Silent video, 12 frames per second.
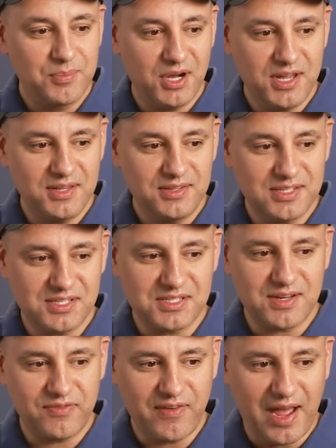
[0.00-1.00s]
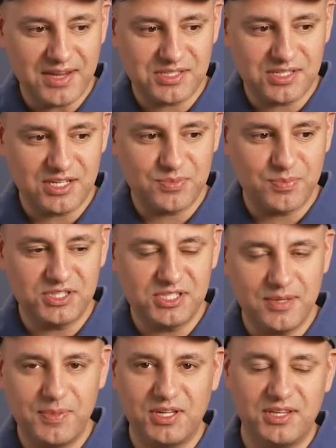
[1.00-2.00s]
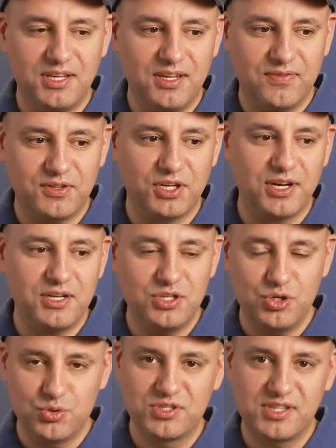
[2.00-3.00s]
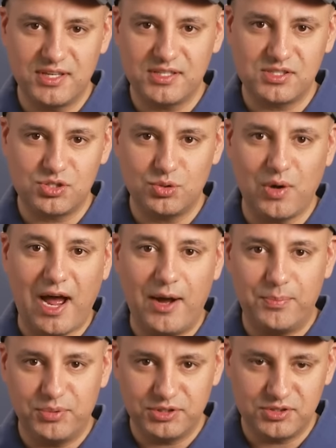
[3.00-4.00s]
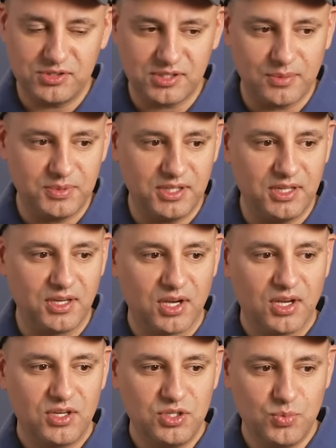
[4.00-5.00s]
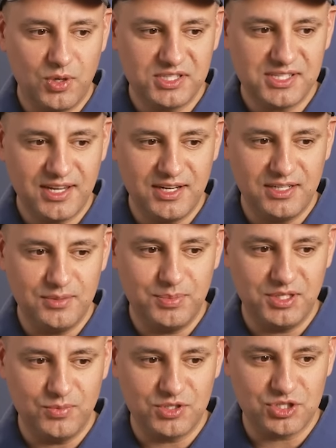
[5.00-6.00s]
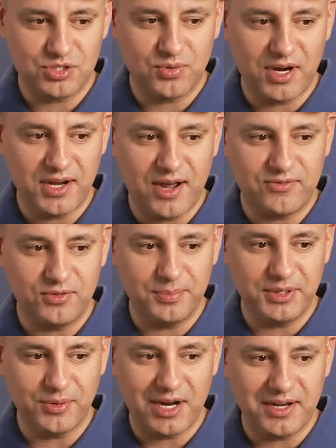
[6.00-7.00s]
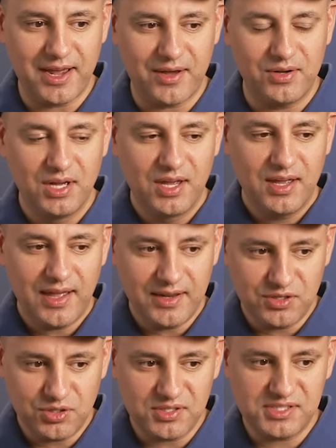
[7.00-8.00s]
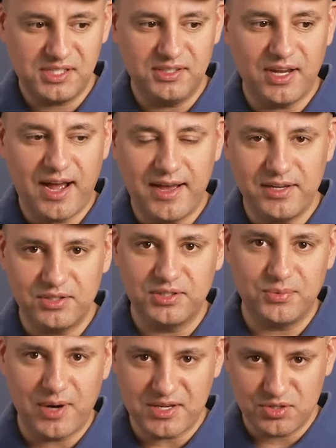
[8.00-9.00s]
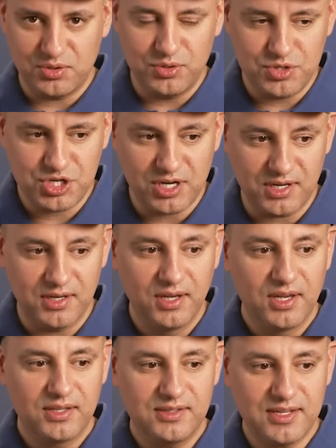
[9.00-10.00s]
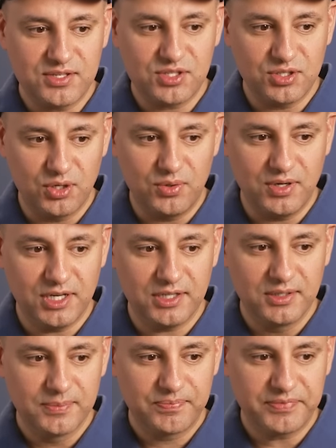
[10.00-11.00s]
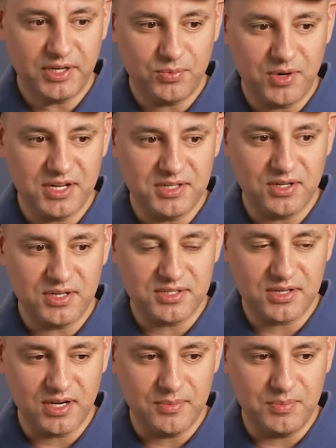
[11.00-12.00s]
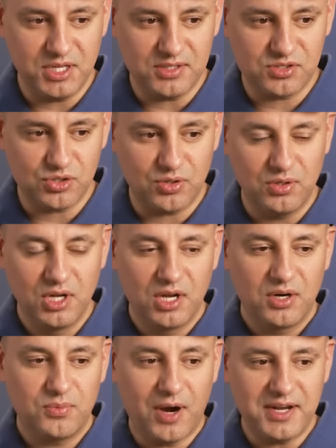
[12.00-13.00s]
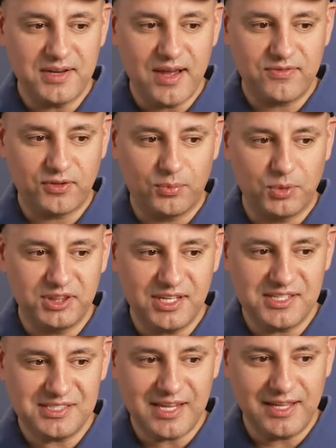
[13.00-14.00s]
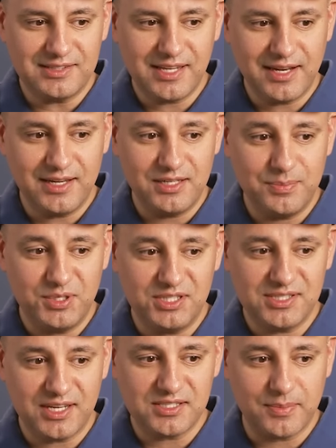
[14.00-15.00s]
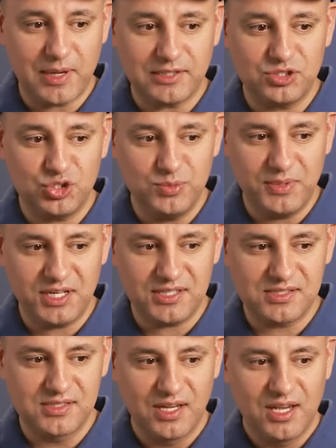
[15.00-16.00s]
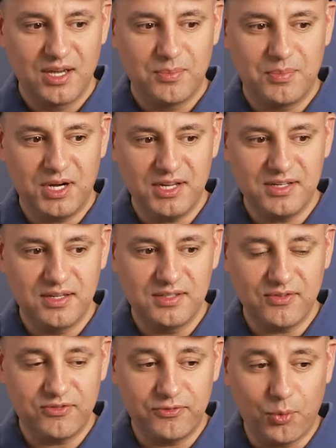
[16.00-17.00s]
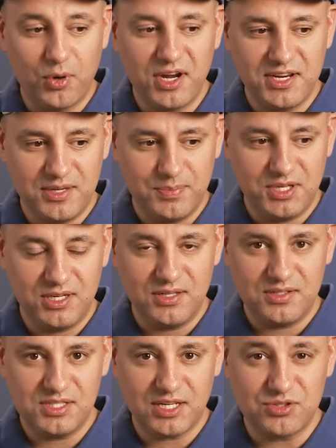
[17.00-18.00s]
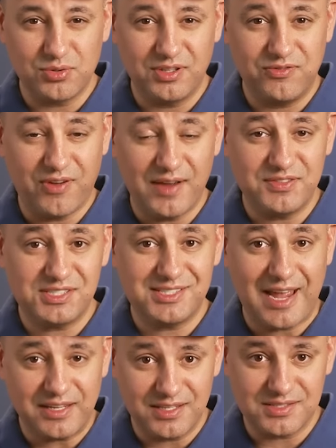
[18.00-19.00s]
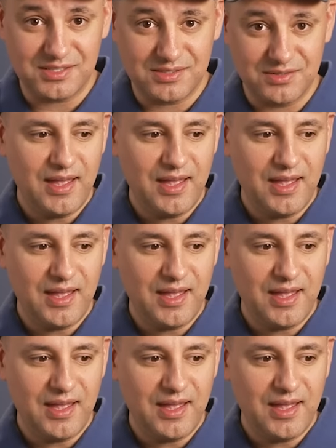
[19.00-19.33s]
But this is the fastest, but typically if you're gonna use this to output to something, you want 1080p, which is grayed out for me right now. And you can see the higher the resolution, the slower the render is gonna be. So right now from what they said, 1080p takes about two minutes, but the 480p takes only five seconds.